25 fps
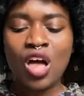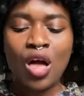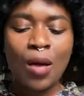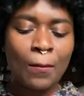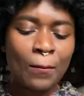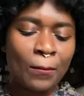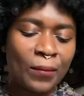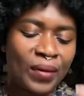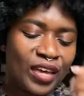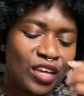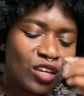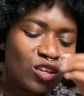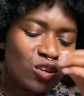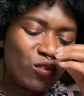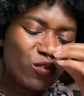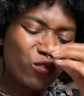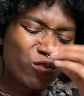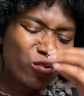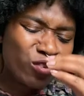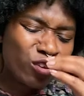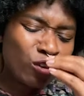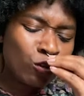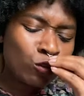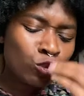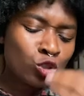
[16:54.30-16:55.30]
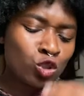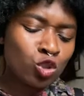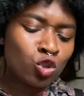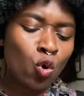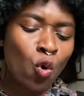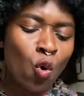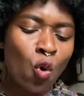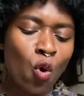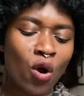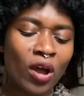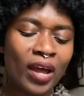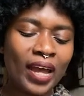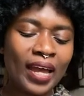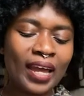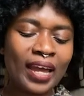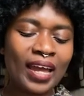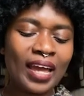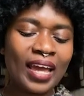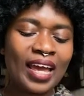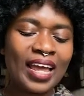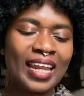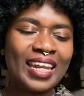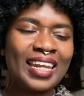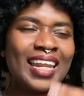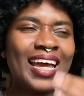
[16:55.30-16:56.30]
May you feel joy
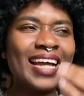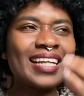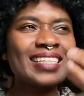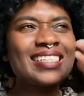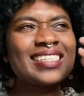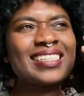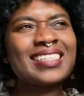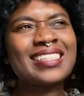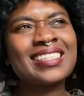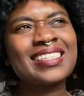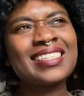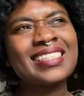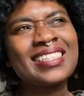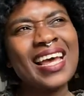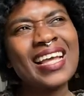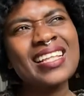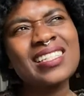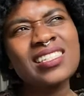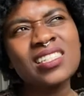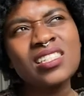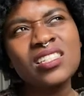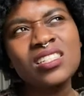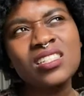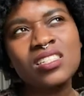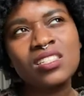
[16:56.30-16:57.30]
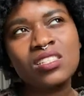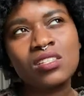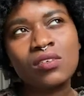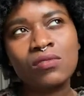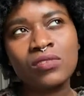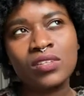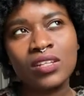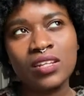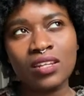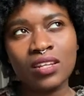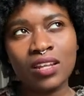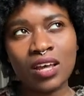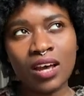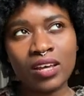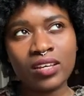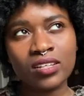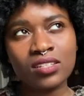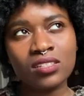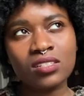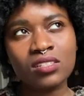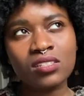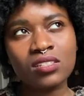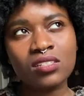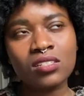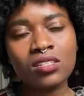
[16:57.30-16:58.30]
like the denseness of the
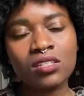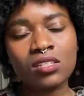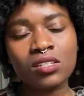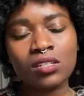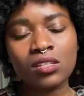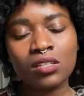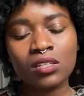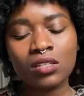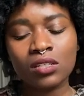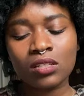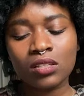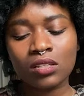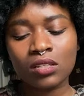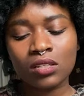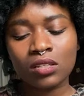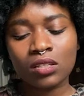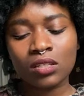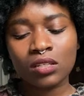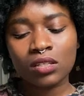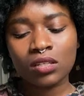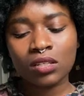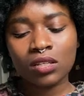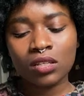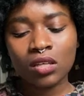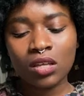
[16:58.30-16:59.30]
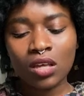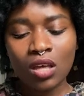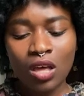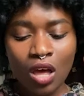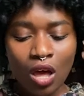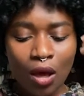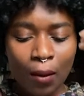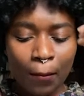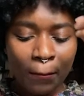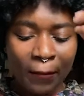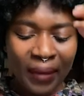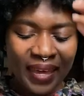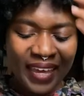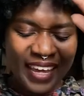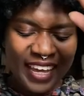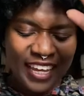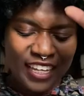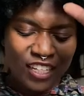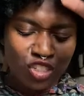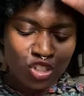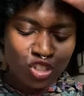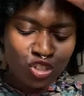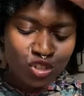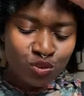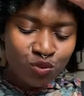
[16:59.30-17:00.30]
night. May
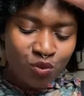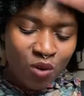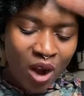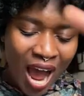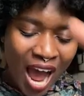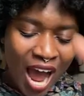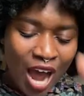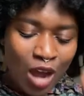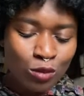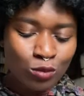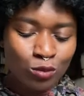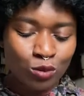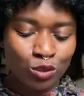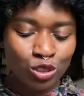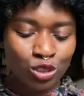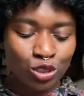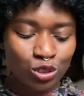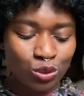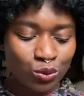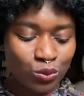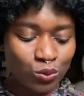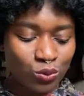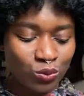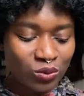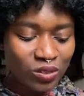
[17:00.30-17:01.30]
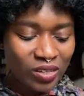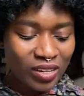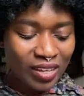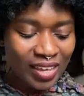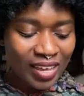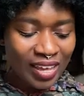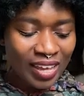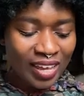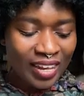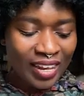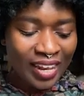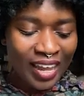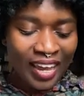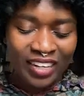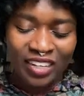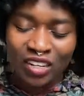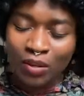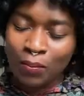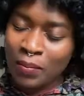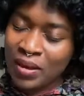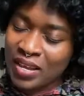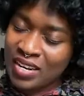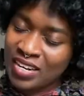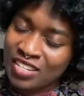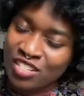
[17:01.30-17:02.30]
it drown you like the
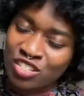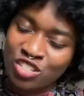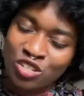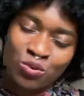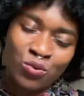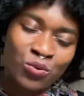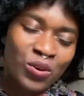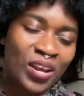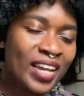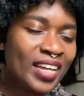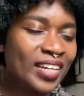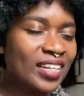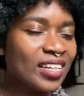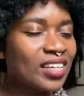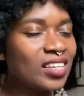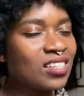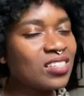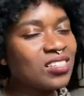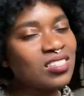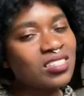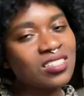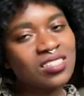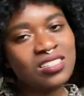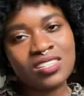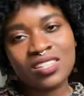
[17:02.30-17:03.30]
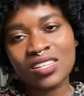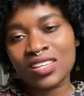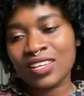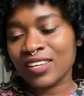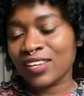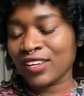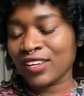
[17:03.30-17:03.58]
Mediterranean Sea.